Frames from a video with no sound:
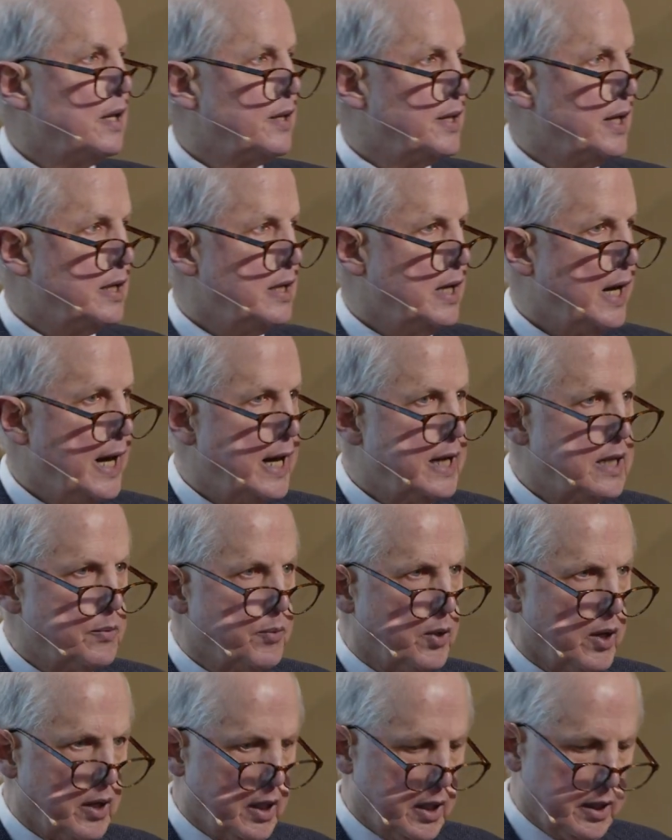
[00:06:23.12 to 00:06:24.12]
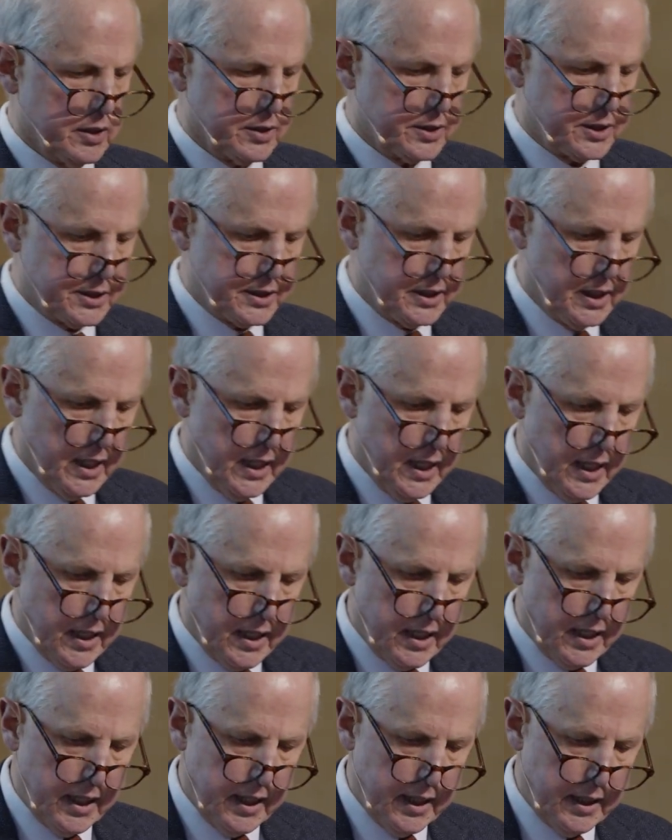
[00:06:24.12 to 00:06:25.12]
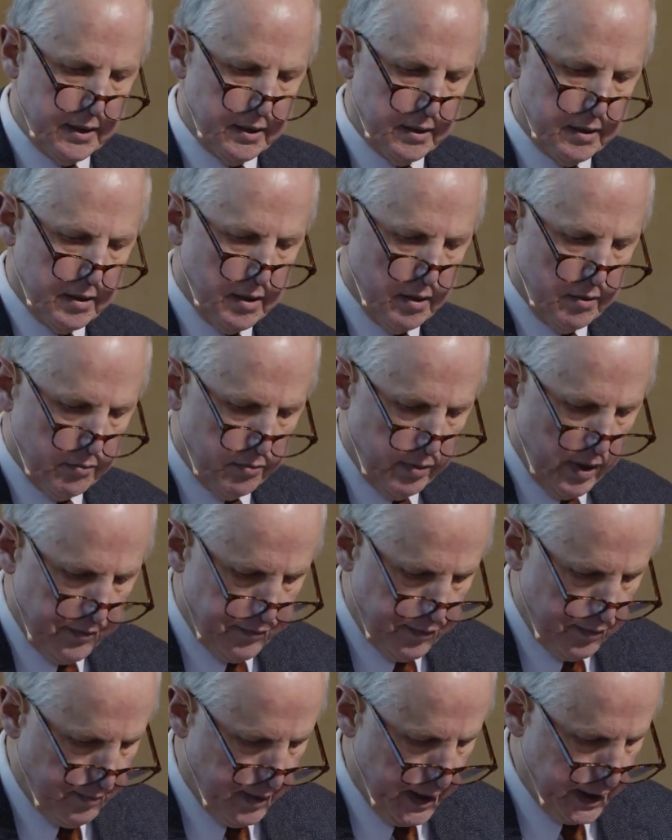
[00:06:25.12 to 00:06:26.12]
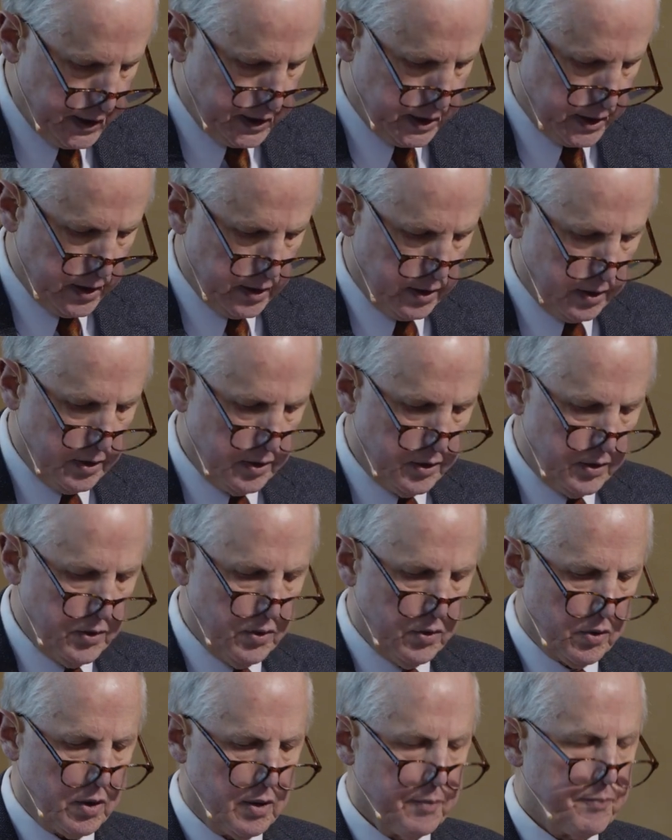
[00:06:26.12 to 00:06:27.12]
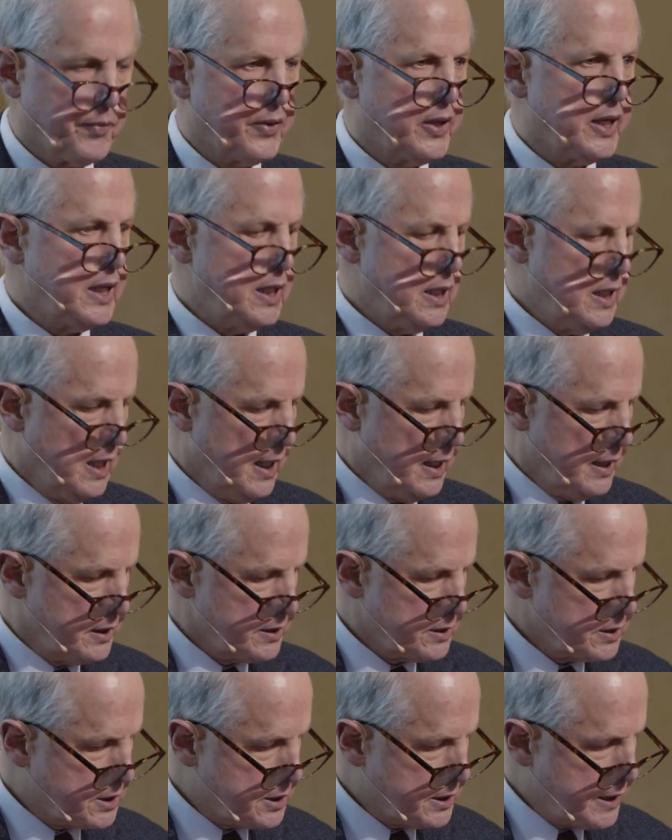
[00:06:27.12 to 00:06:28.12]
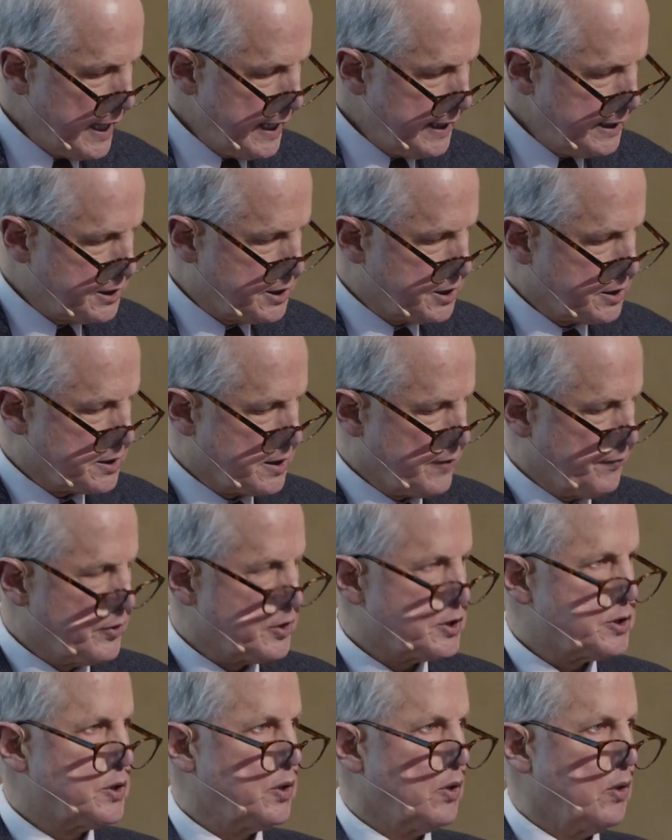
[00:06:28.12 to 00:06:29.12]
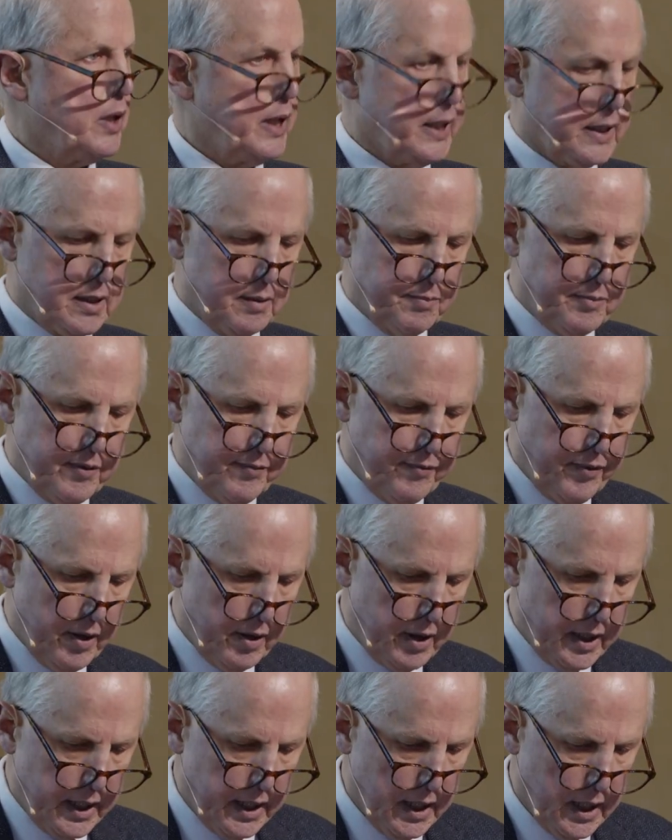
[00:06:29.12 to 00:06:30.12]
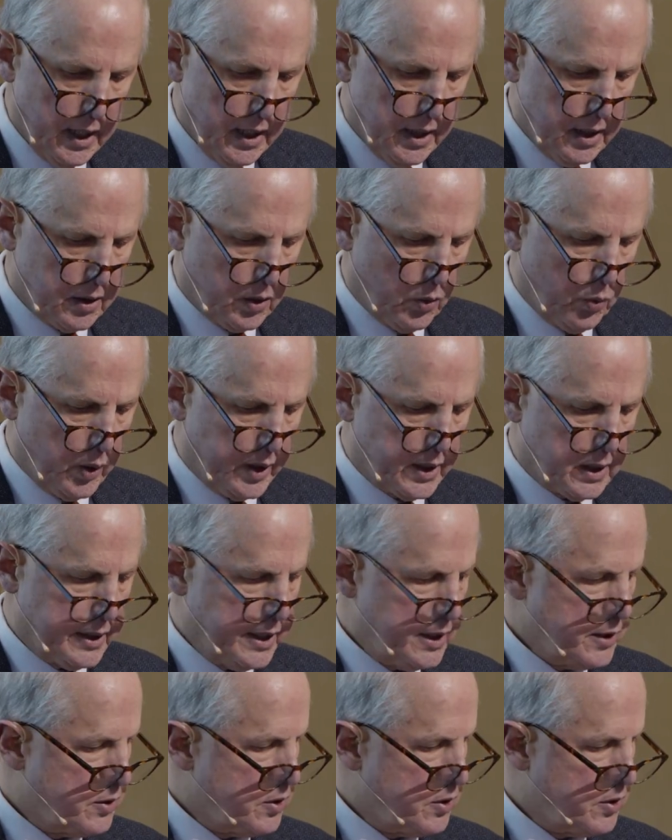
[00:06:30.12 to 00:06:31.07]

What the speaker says: than anywhere else in Reformation Europe. The stages of the story can be very quickly